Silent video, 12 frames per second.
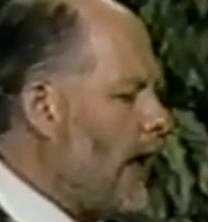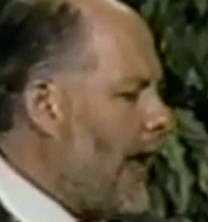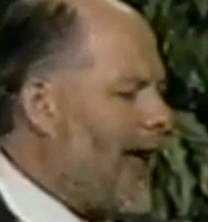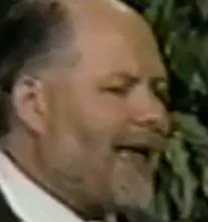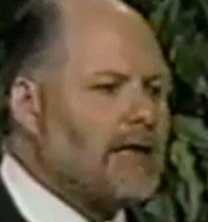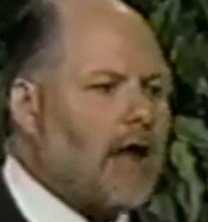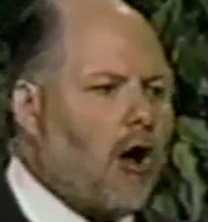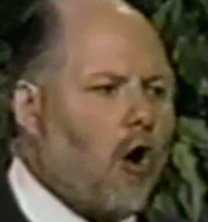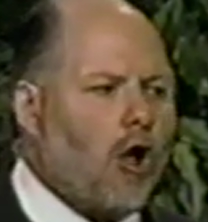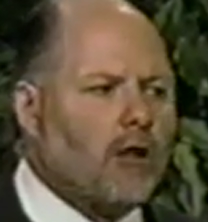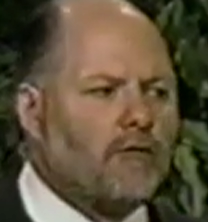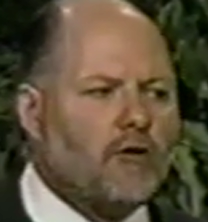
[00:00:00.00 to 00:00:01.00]
And
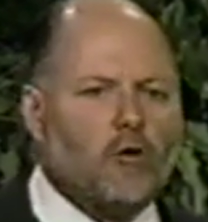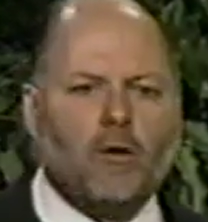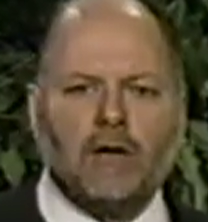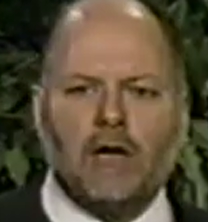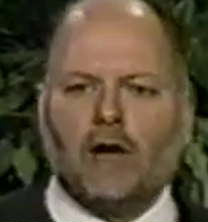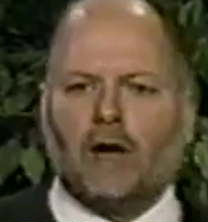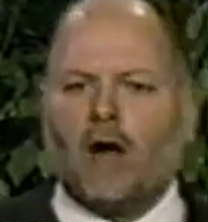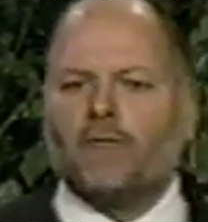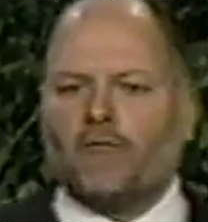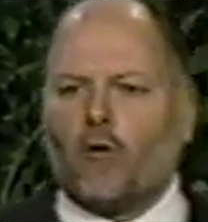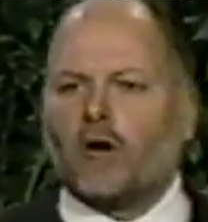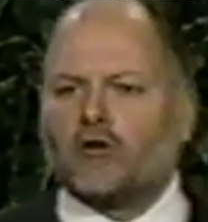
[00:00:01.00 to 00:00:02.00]
all of you in here,
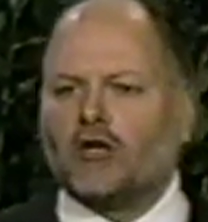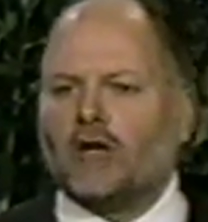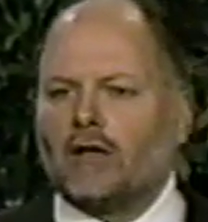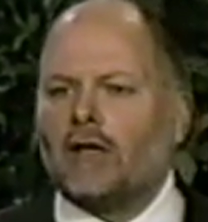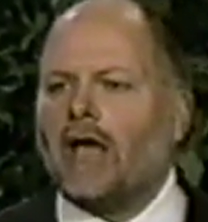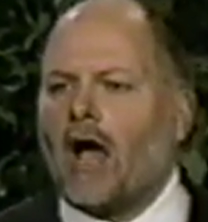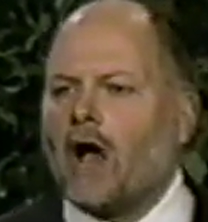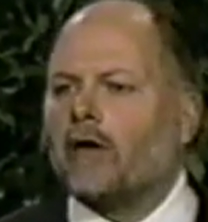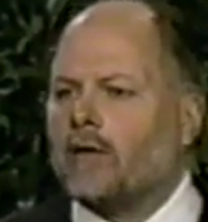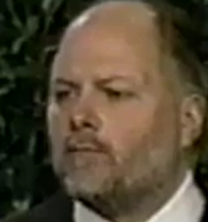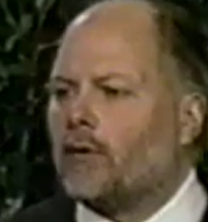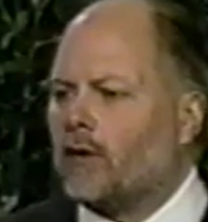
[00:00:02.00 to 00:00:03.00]
unfortunately, are
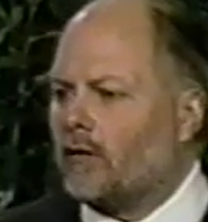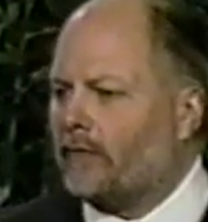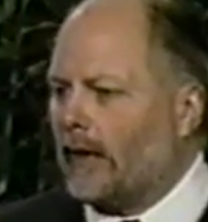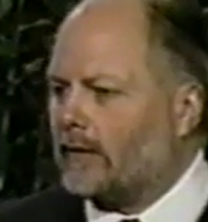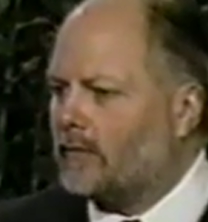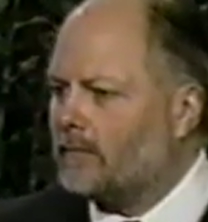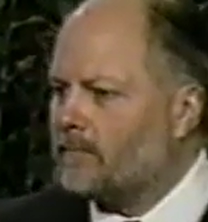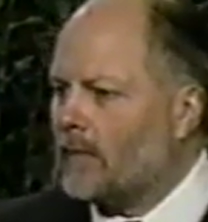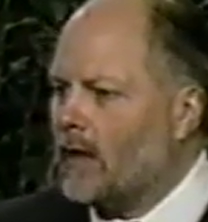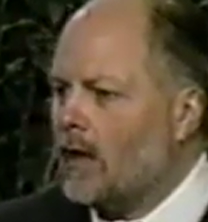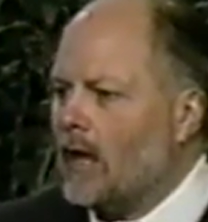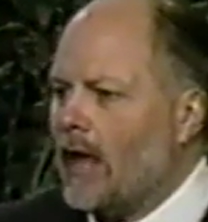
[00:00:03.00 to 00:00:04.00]
imperfect.
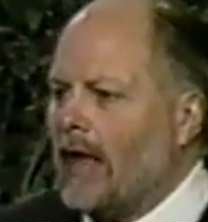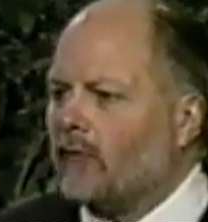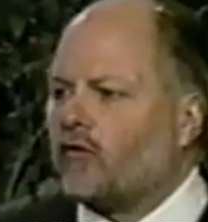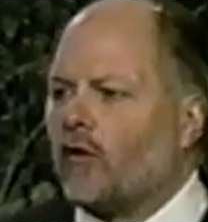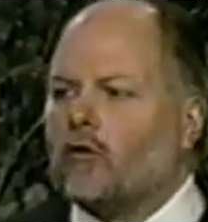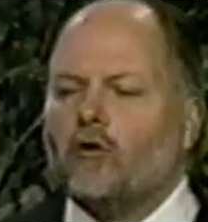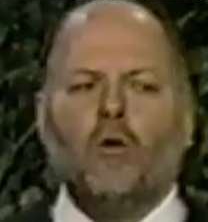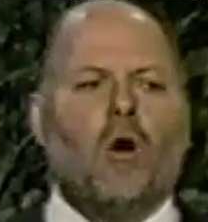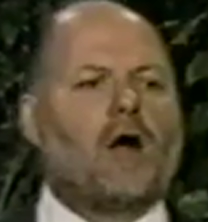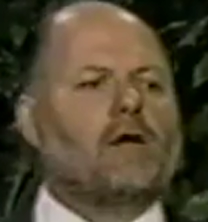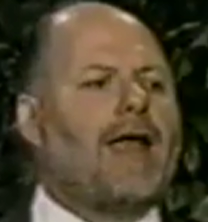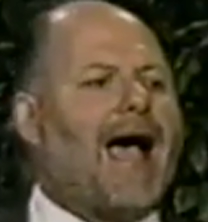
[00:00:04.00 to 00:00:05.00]
And so you
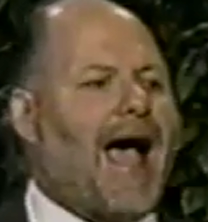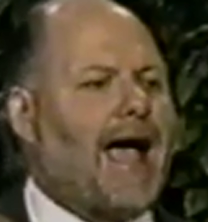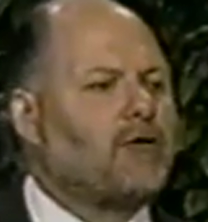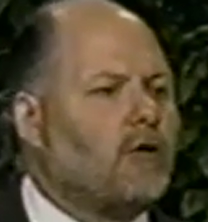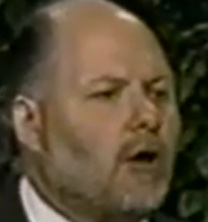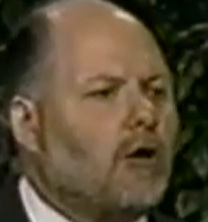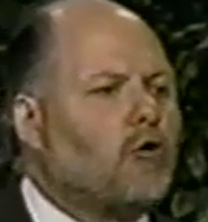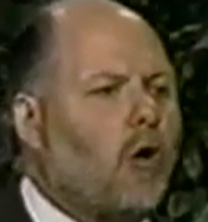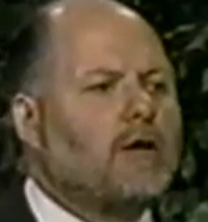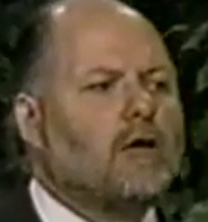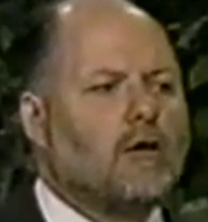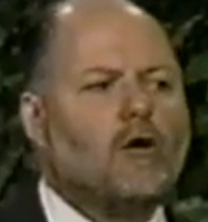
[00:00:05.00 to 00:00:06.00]
are not
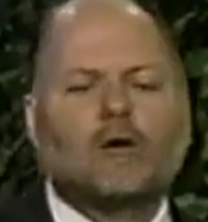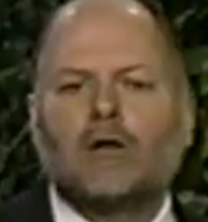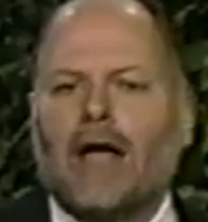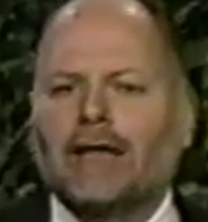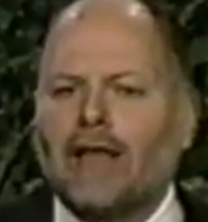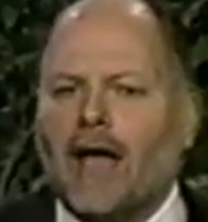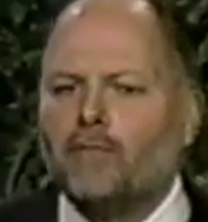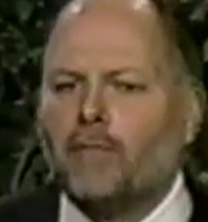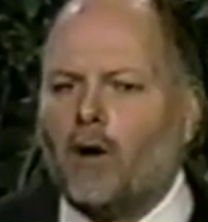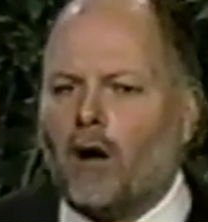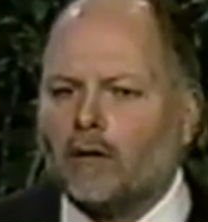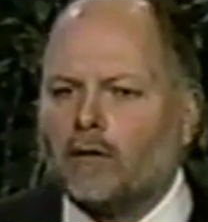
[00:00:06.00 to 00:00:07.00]
going to look like that
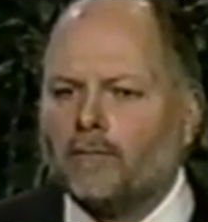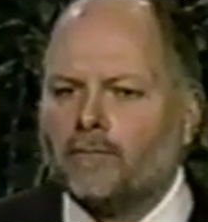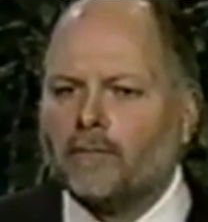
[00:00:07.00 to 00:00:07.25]
book.